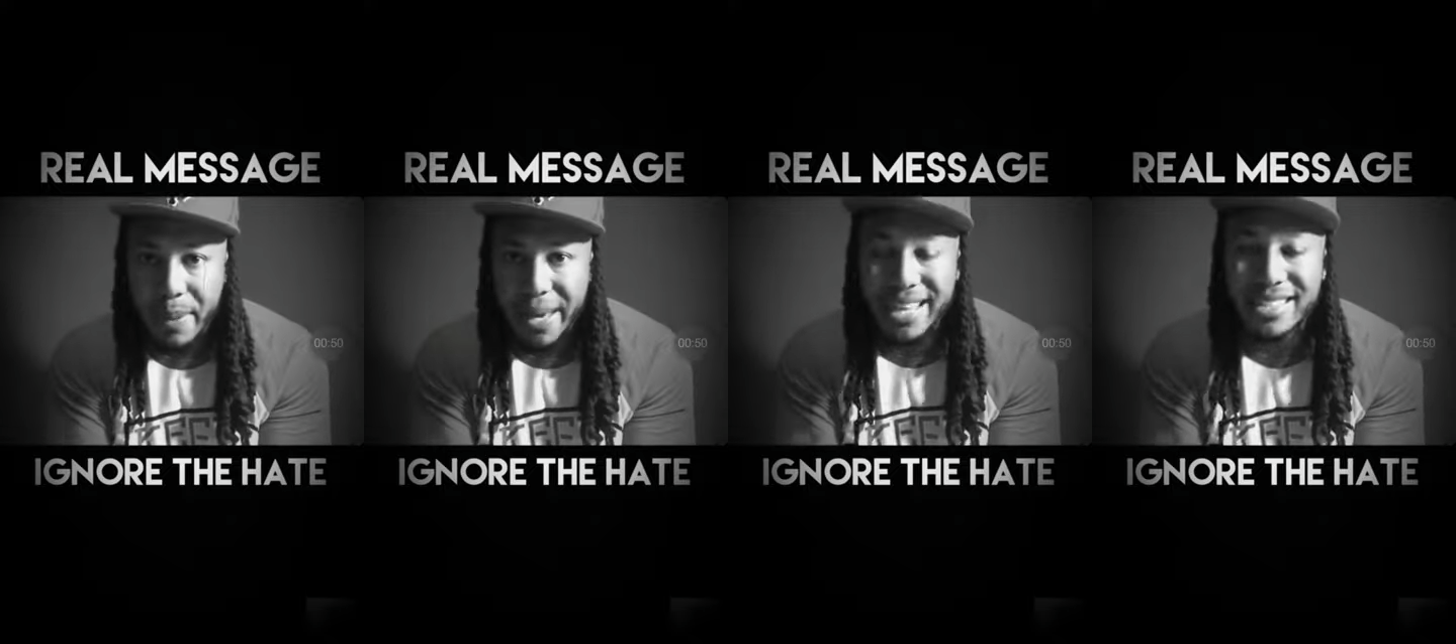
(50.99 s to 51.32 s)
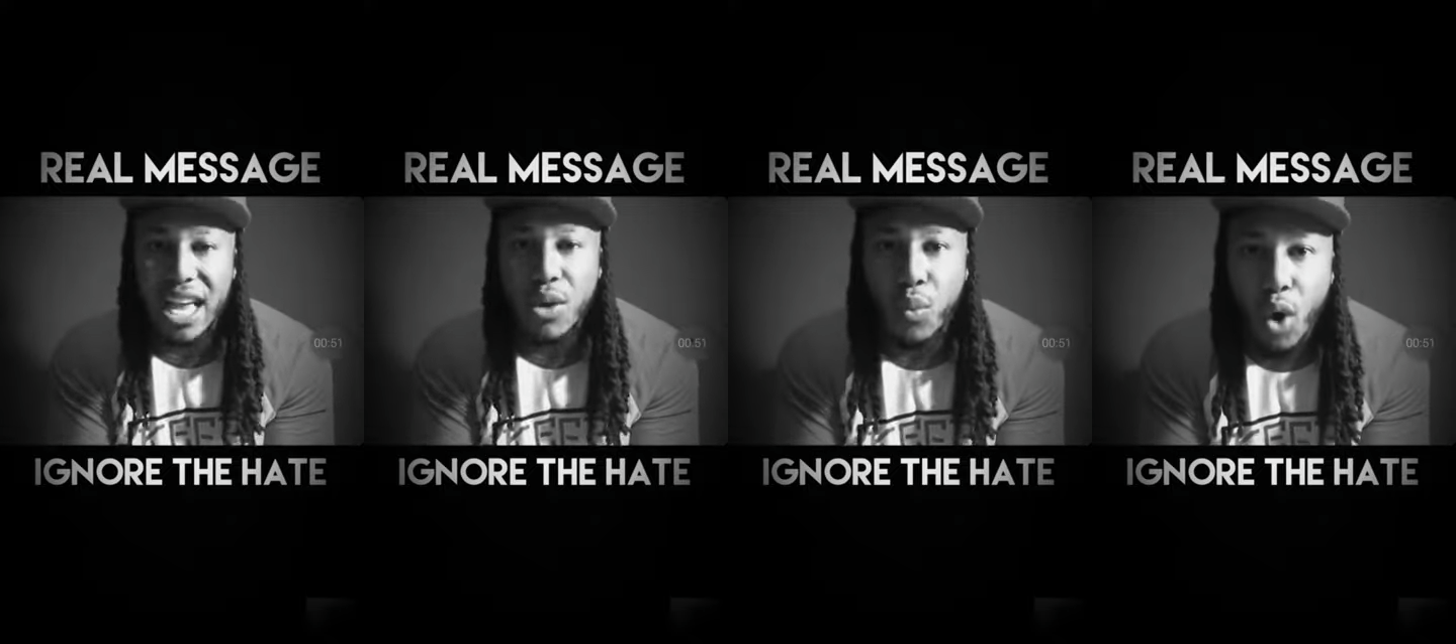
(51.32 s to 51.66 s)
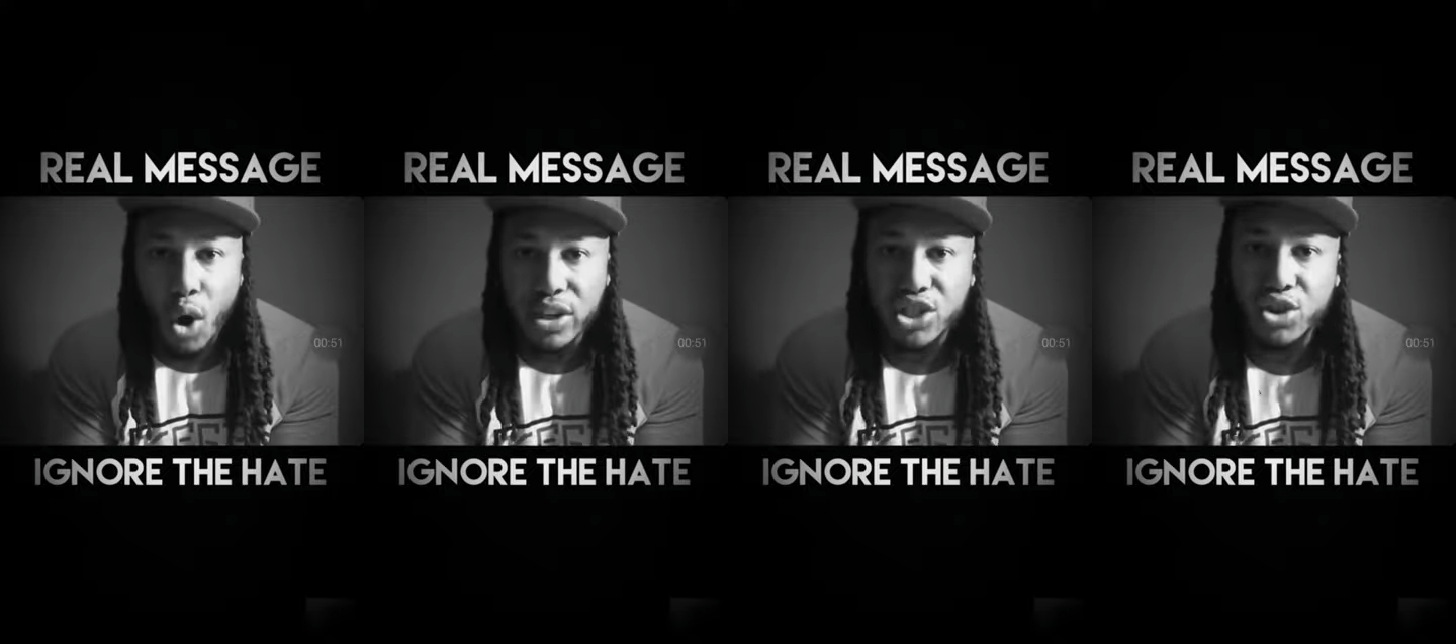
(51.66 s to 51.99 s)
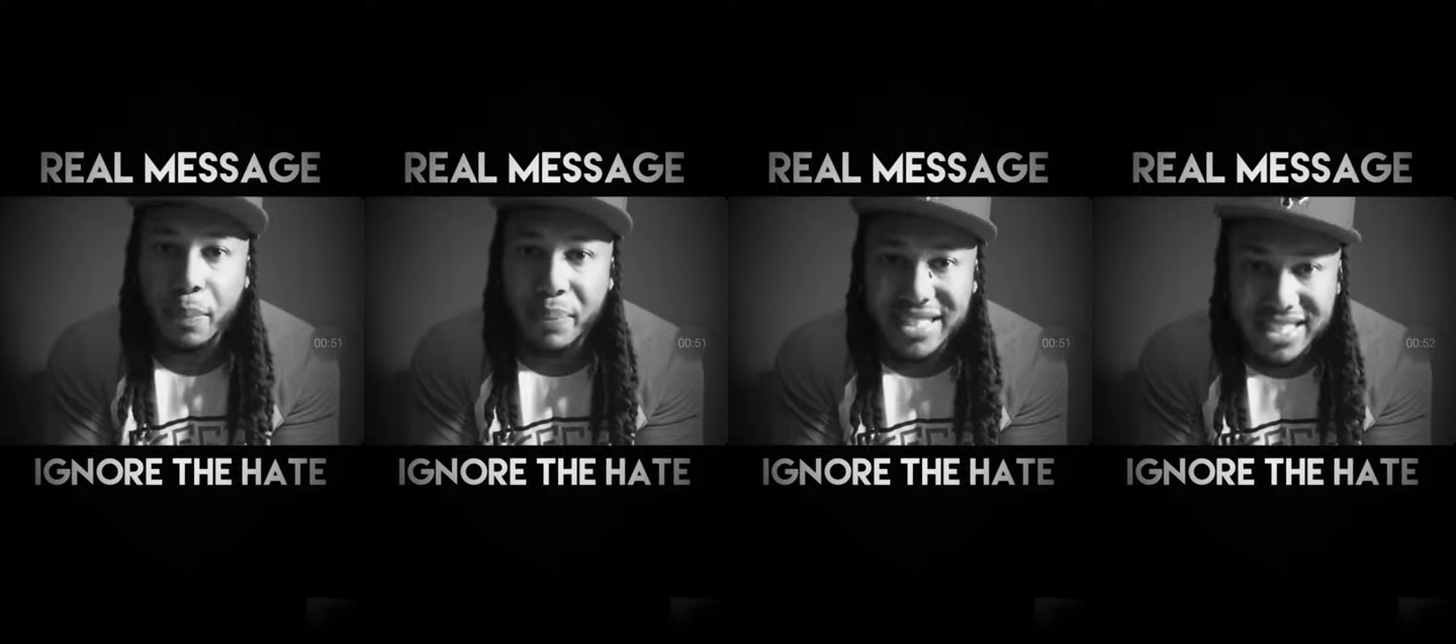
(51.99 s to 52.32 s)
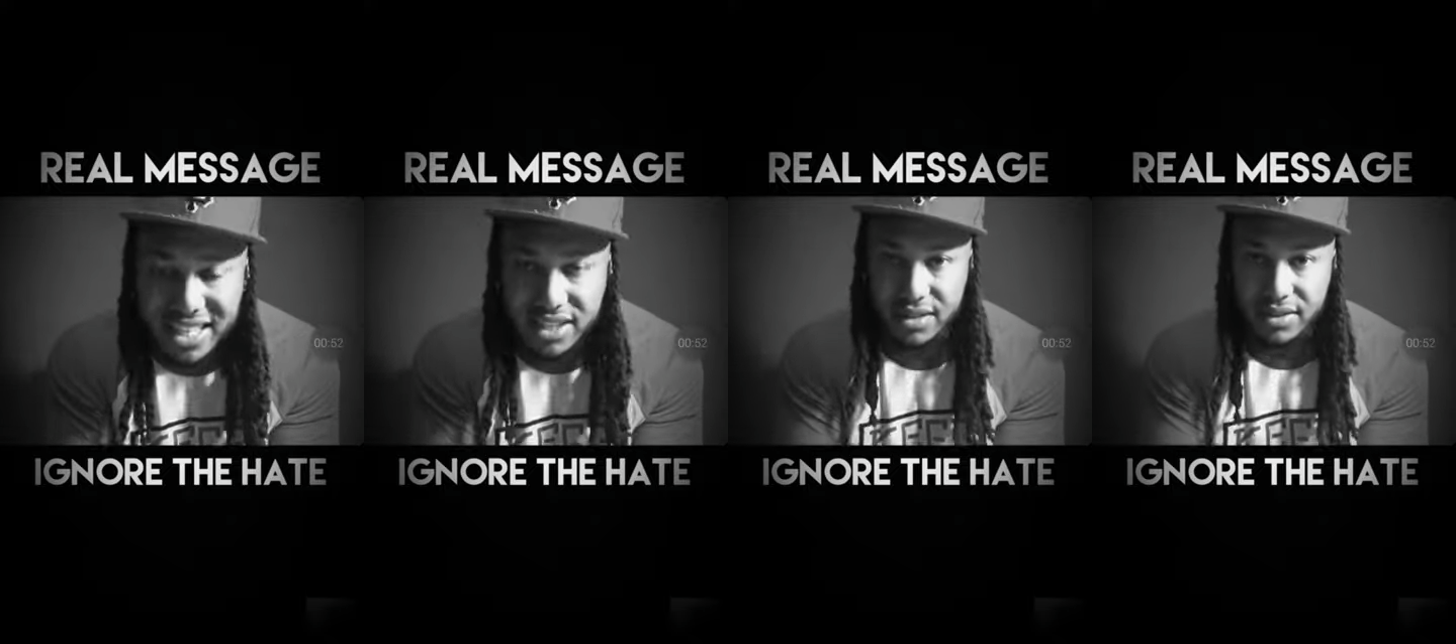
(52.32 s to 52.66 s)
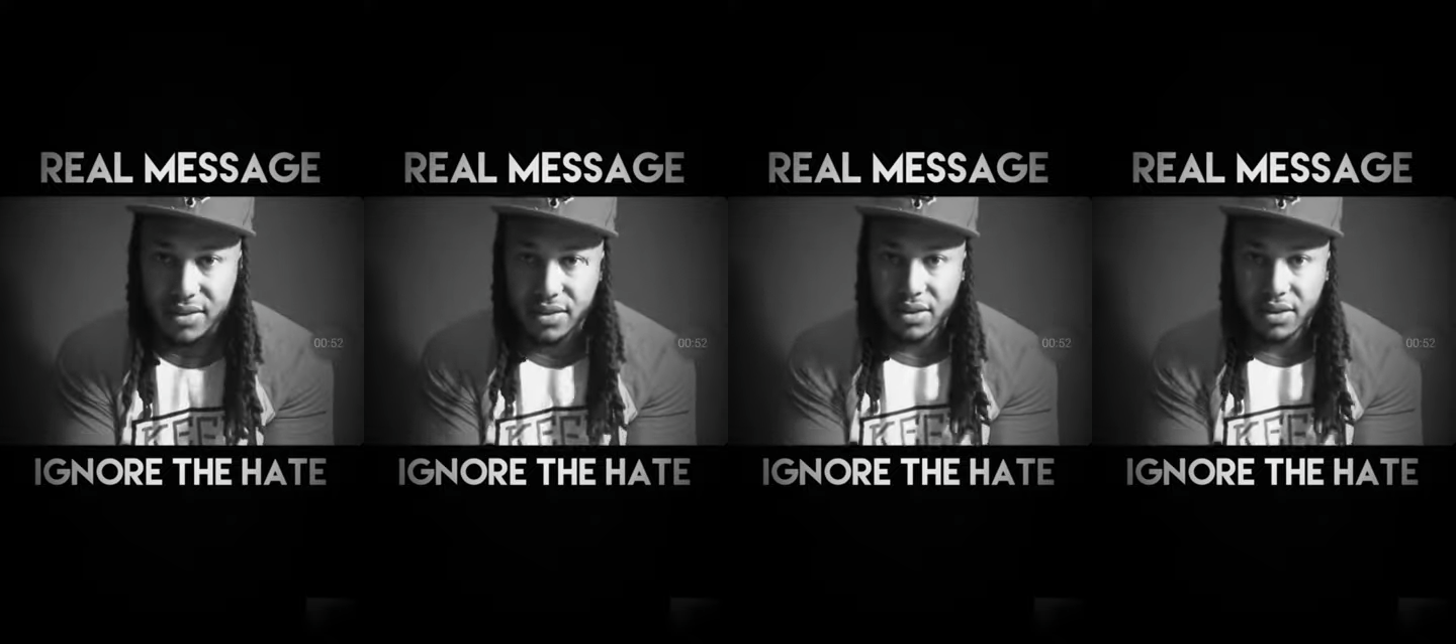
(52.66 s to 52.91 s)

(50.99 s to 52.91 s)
because they want your position.